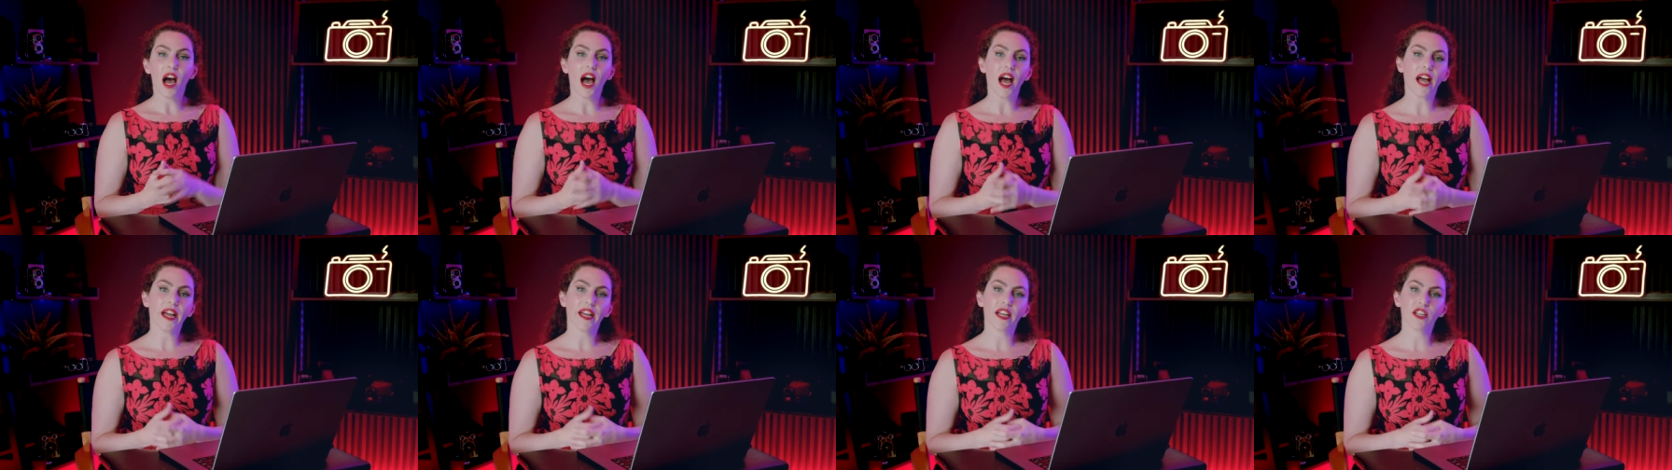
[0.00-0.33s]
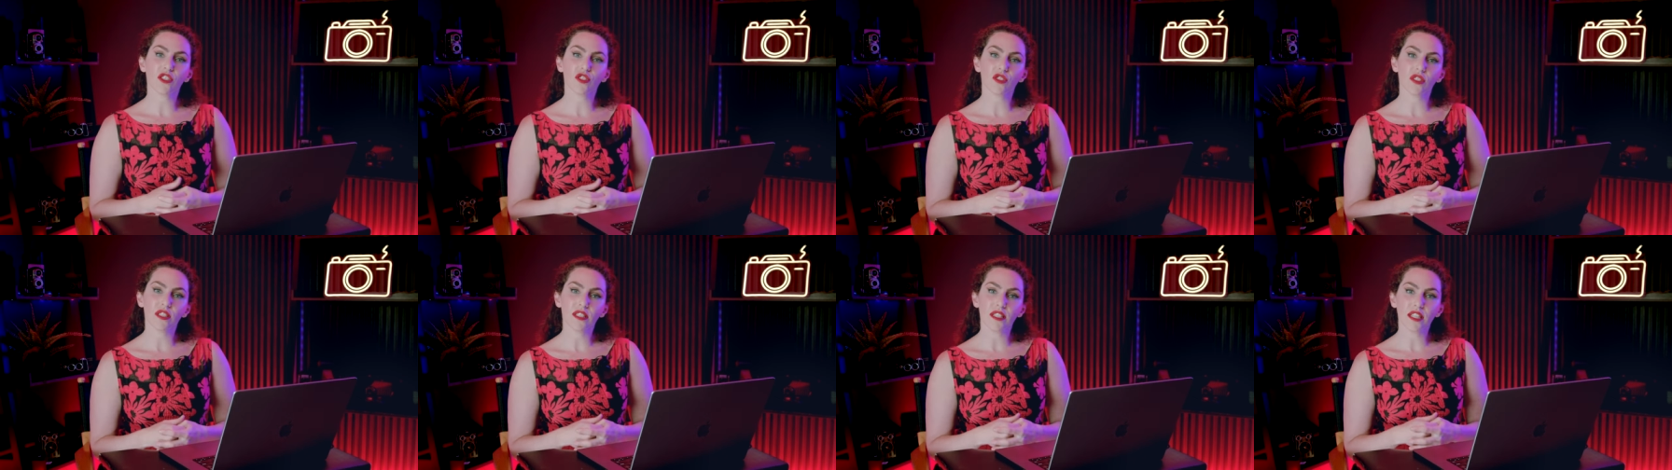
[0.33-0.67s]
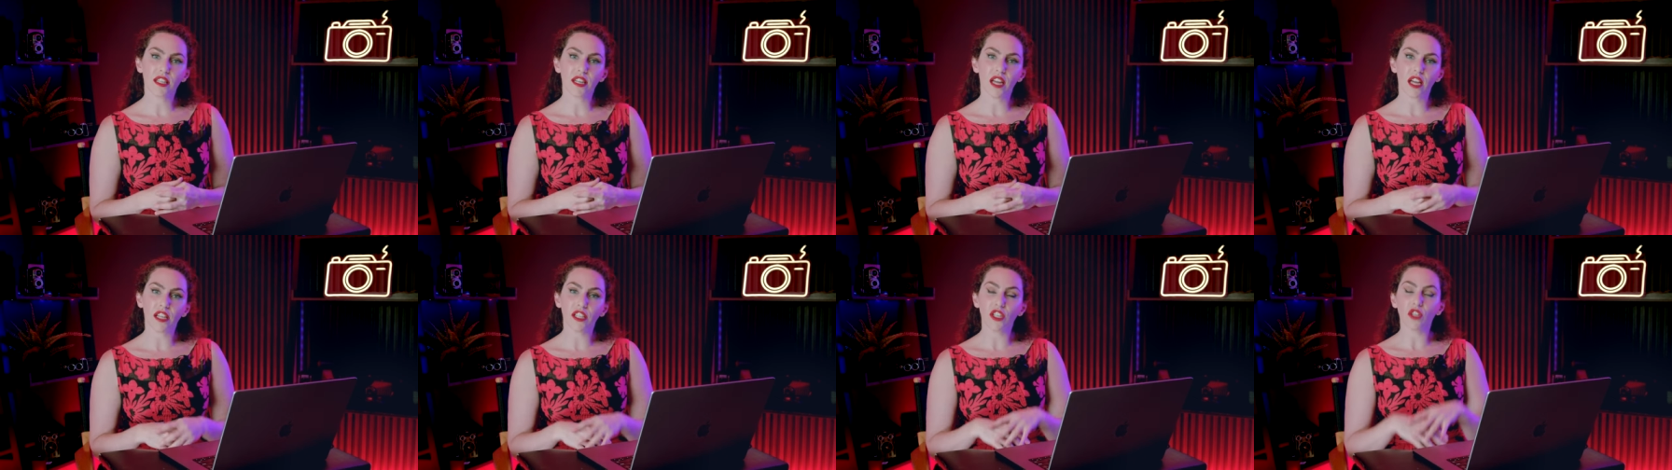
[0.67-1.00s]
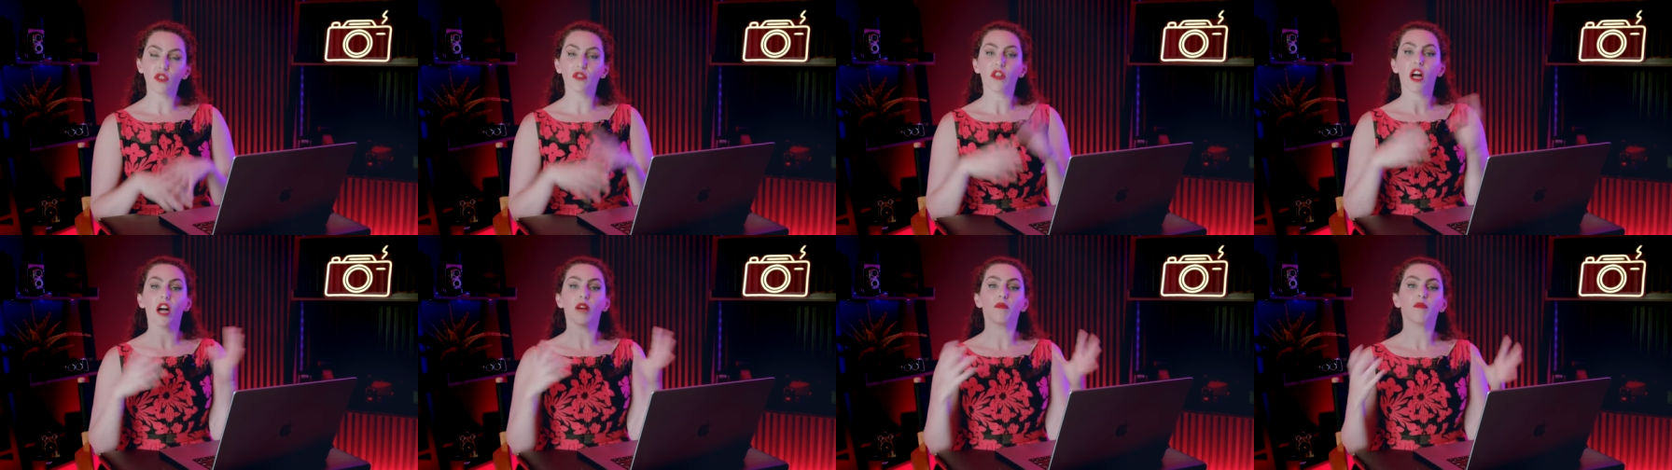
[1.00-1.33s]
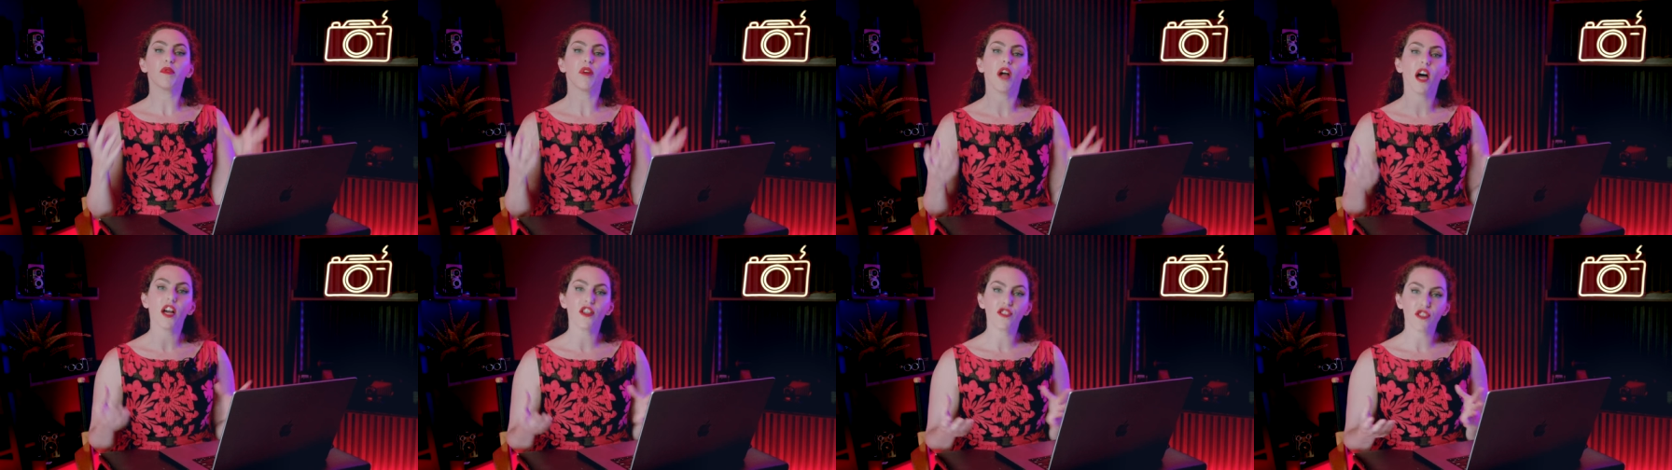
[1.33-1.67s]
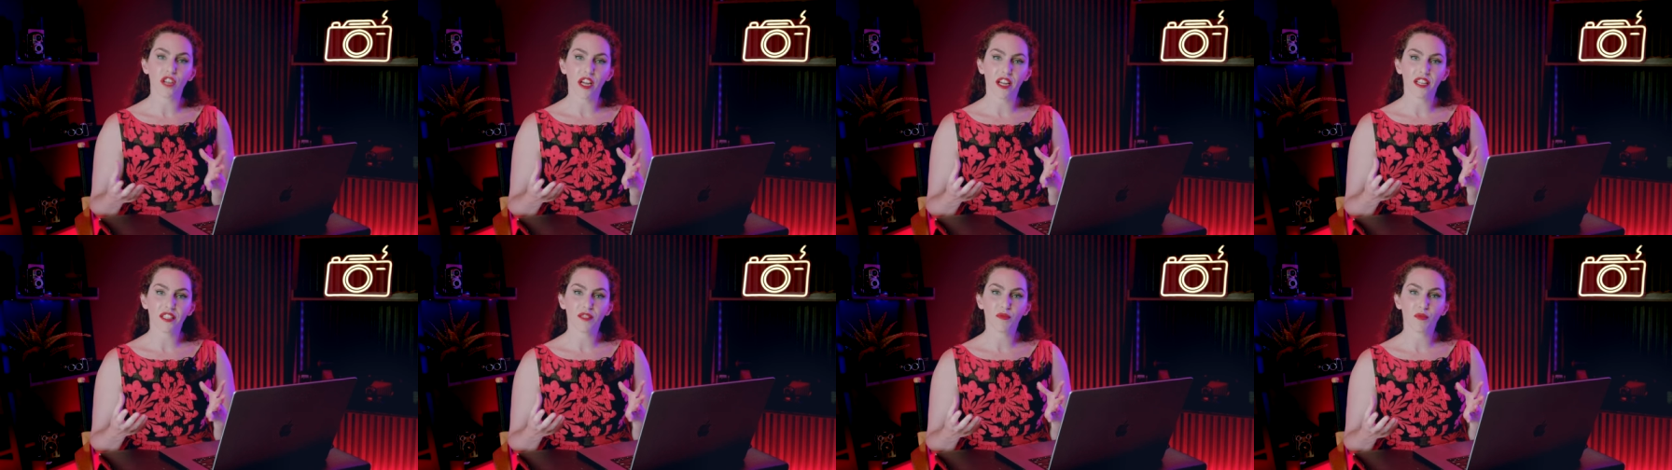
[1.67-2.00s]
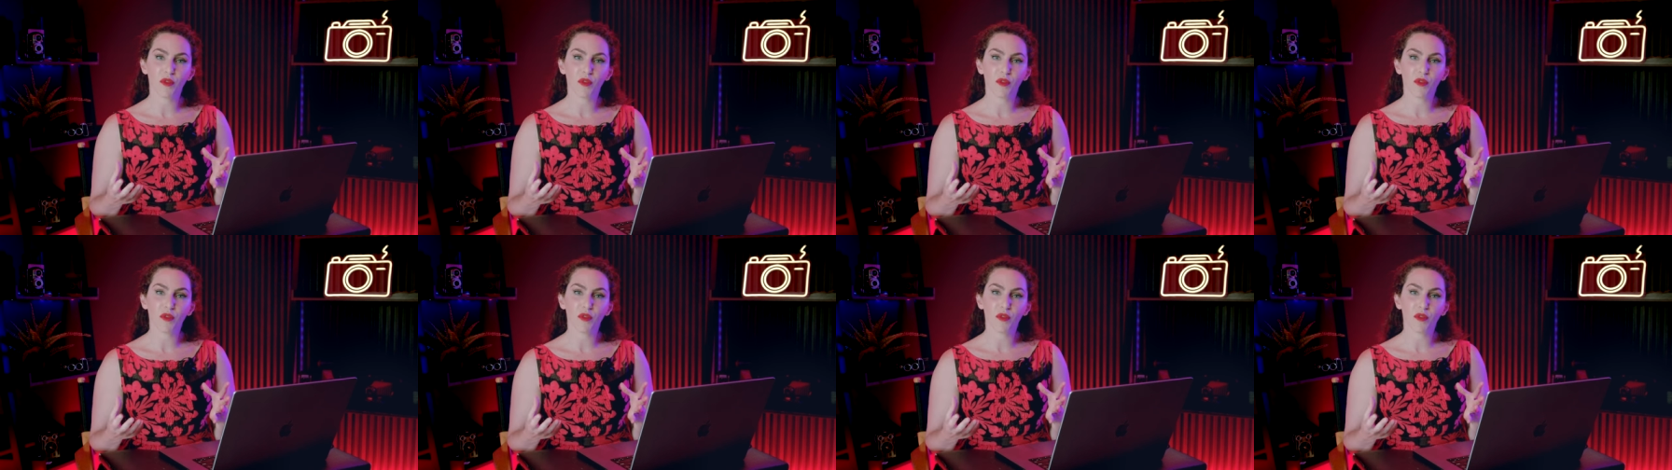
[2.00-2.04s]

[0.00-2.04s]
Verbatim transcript: I actually did a year long project